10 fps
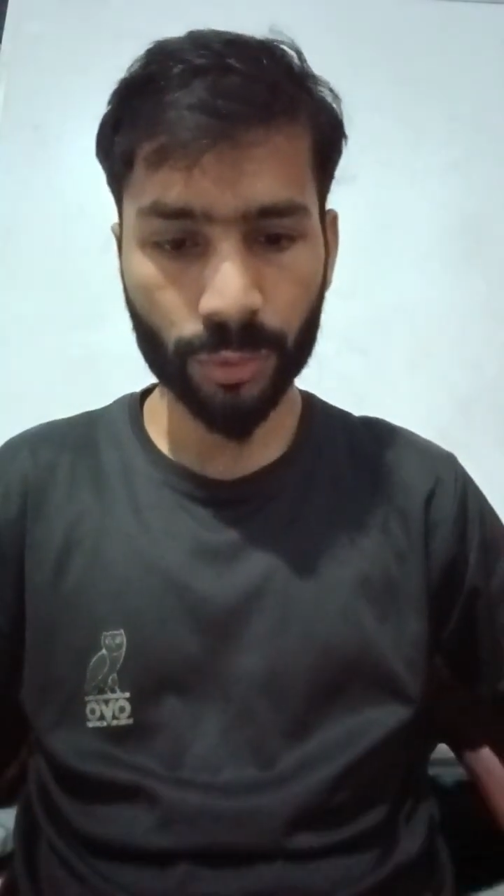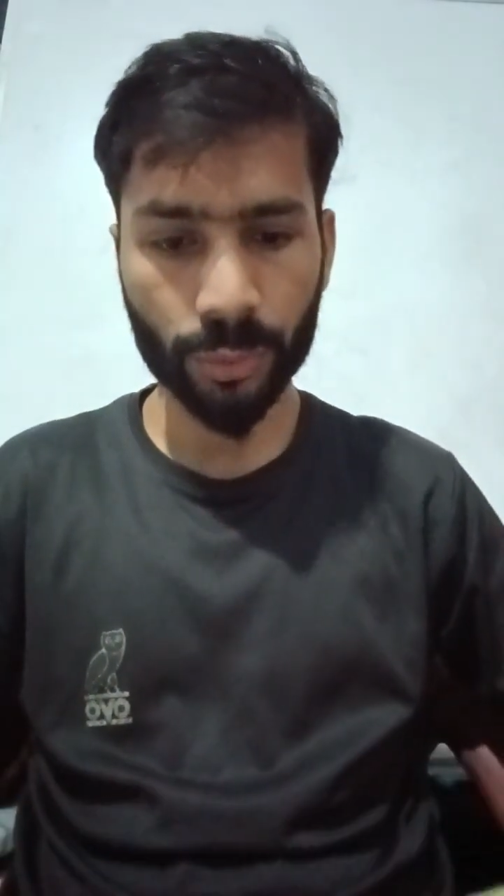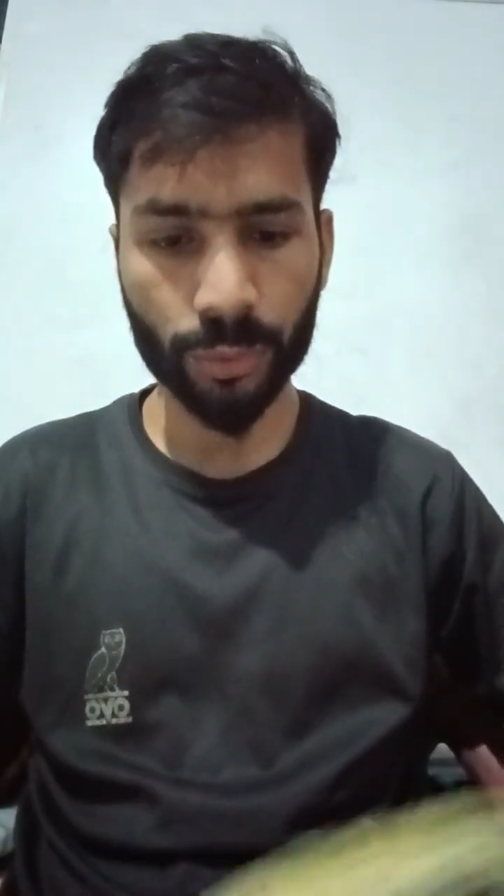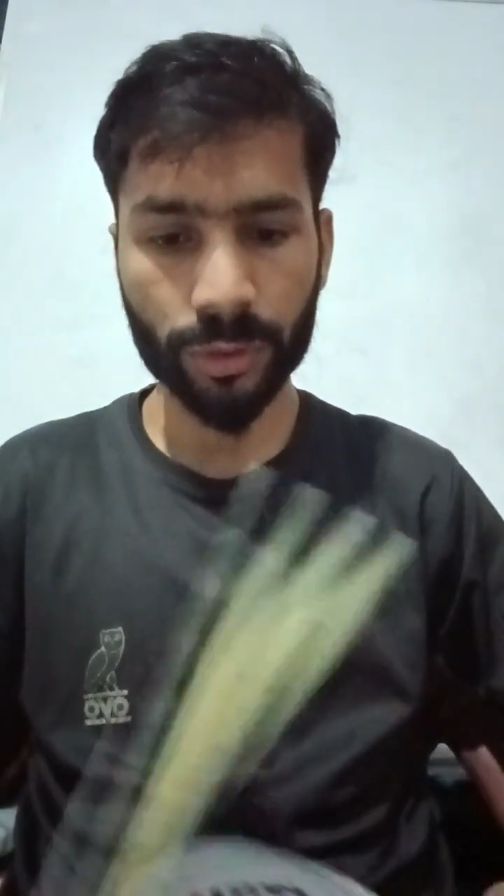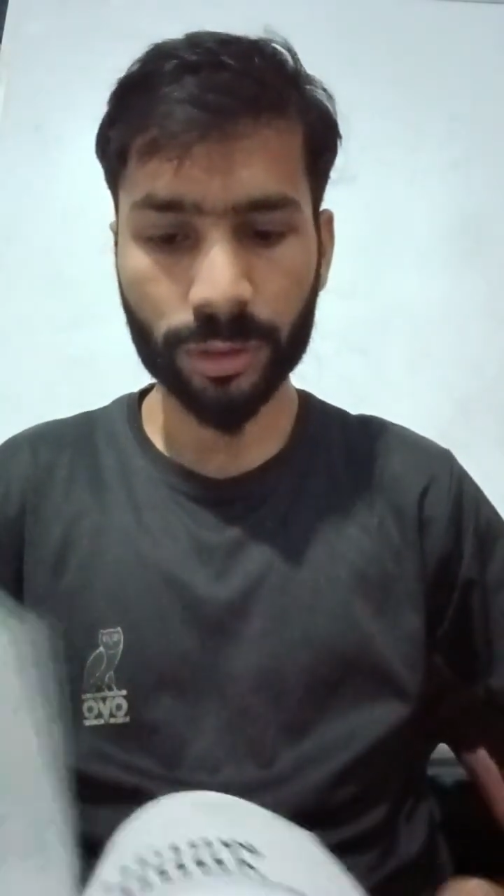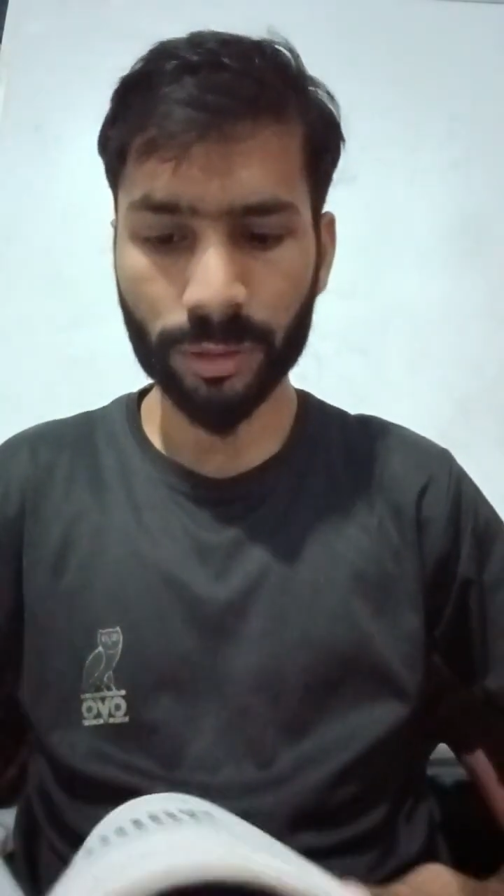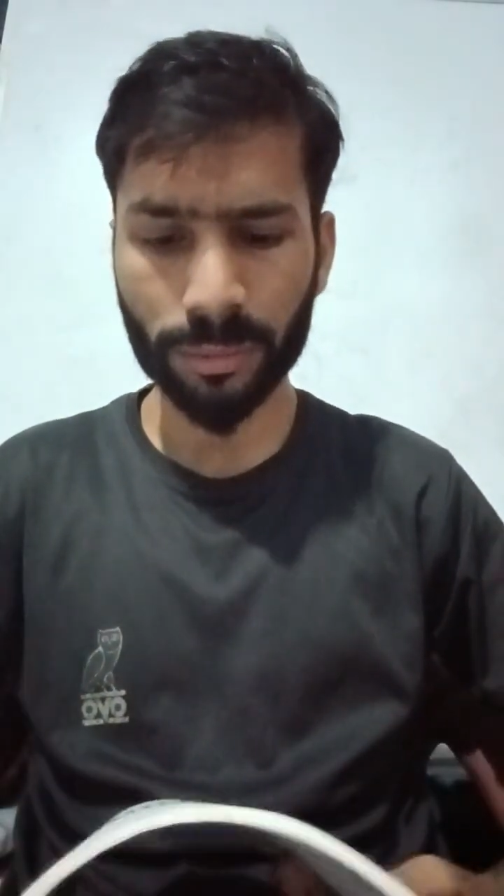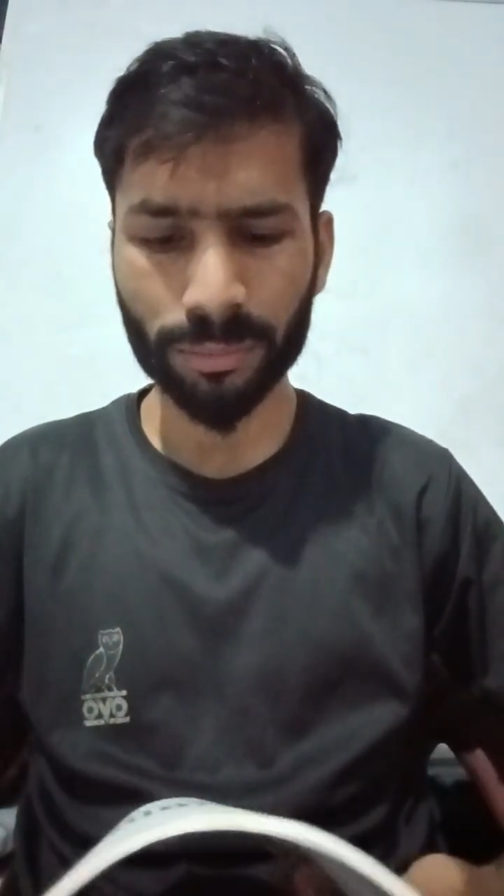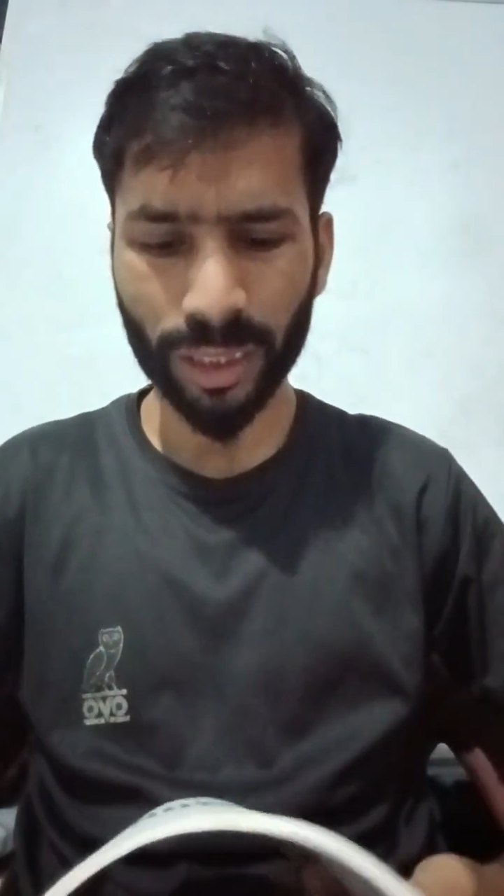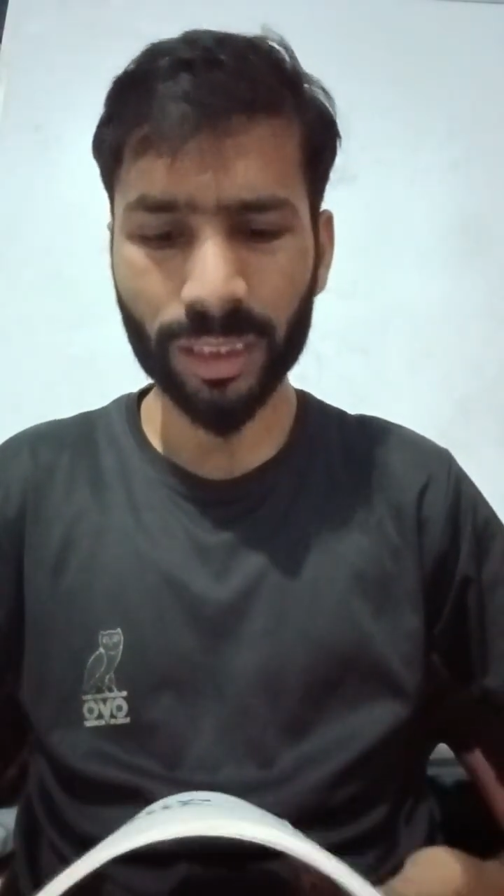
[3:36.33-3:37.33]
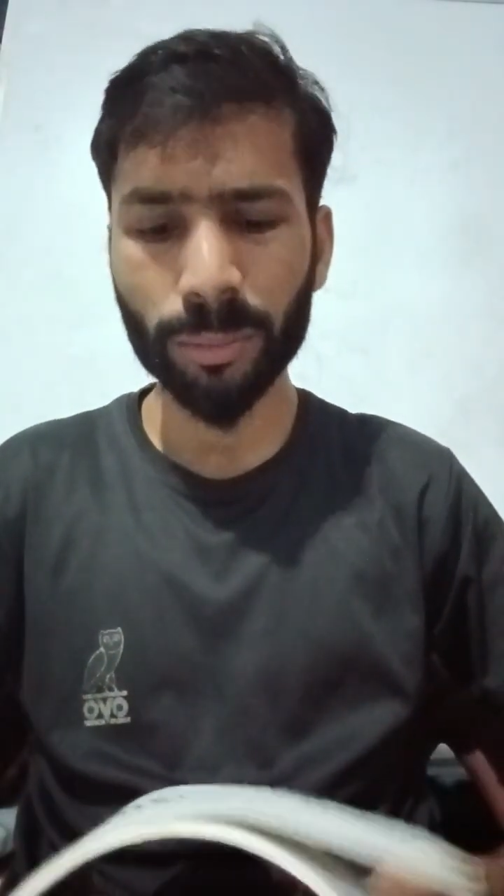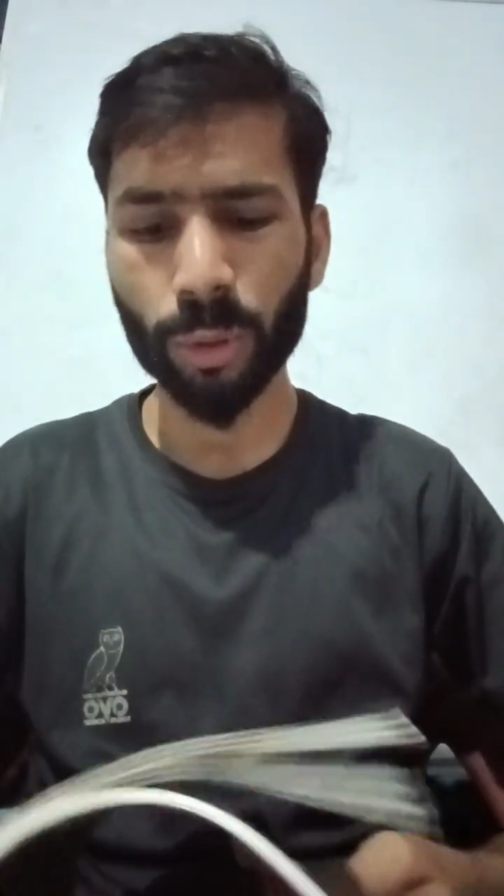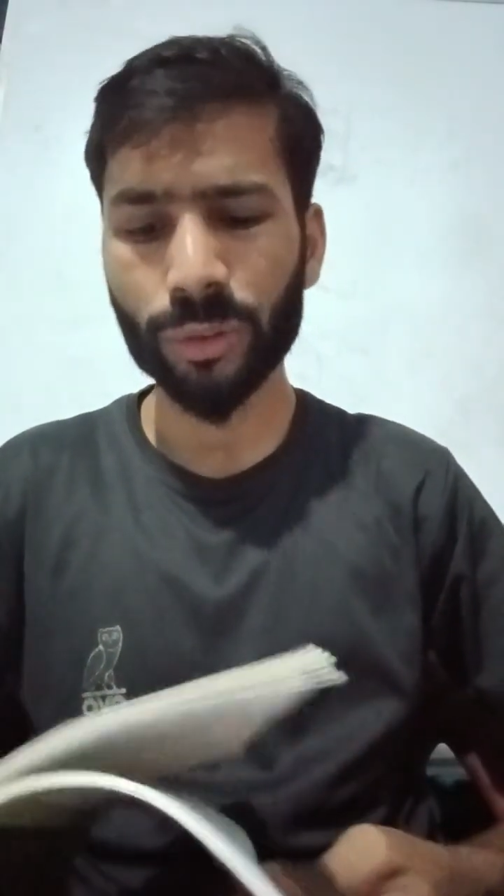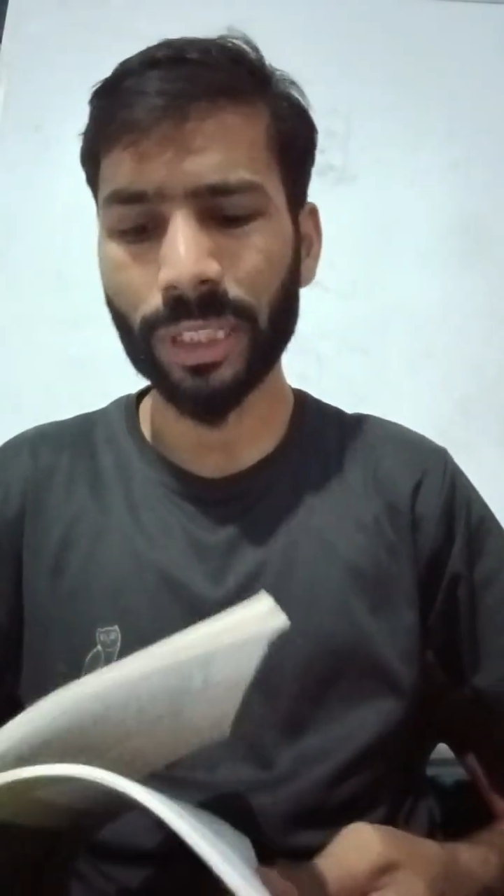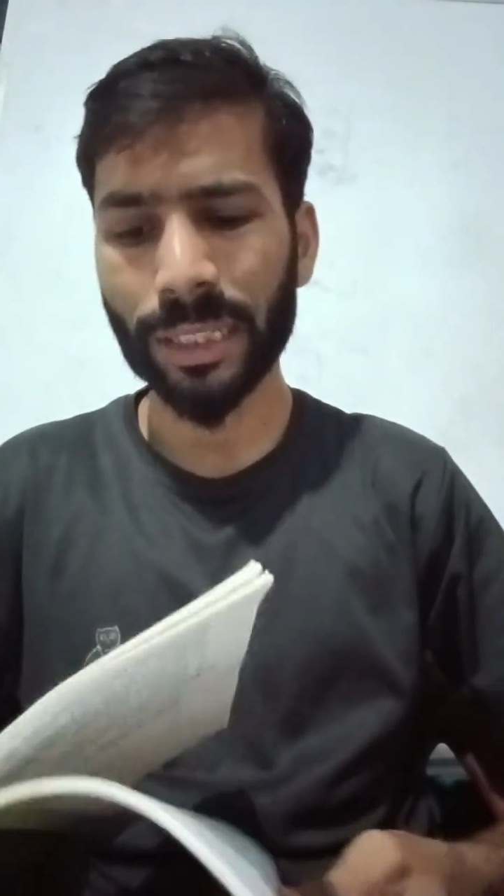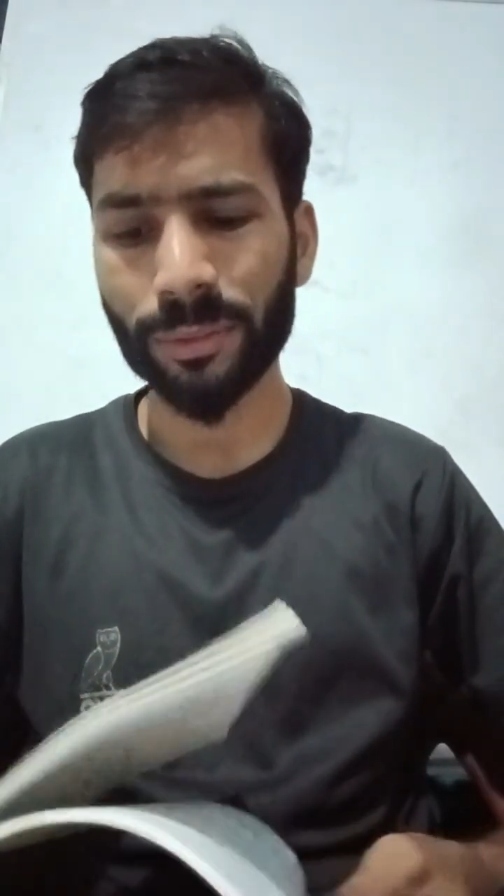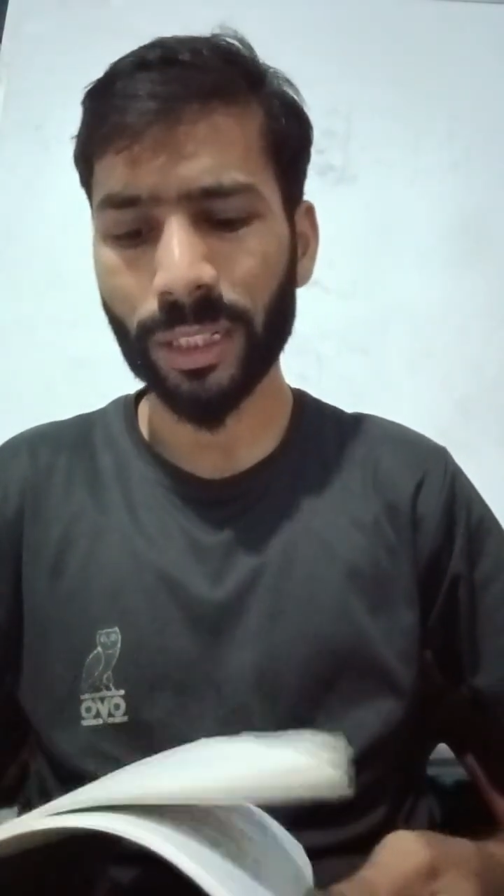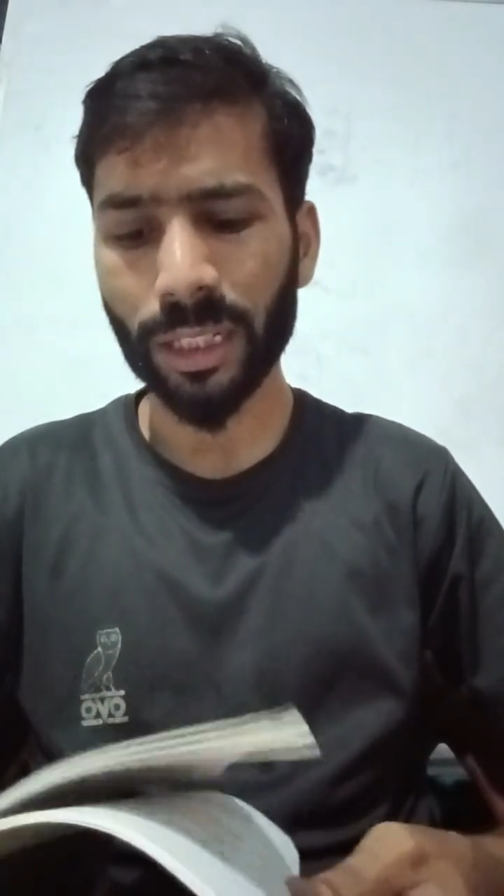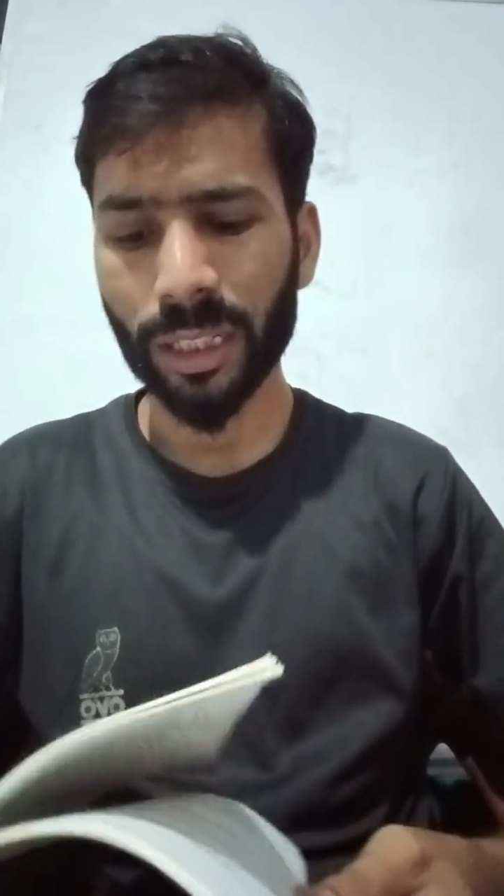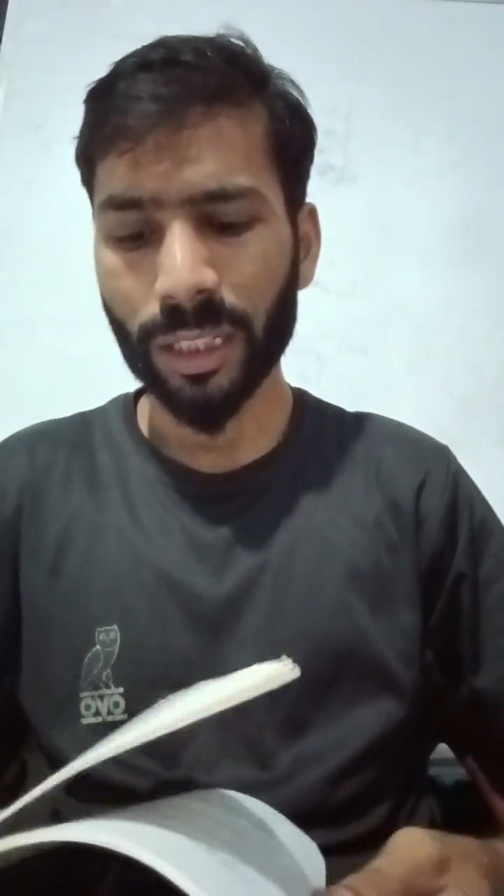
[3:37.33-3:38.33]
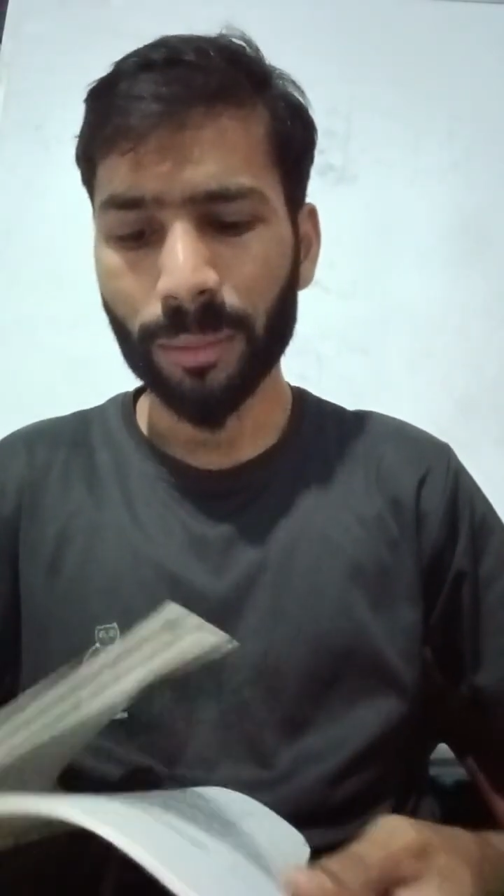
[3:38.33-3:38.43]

use other books as well,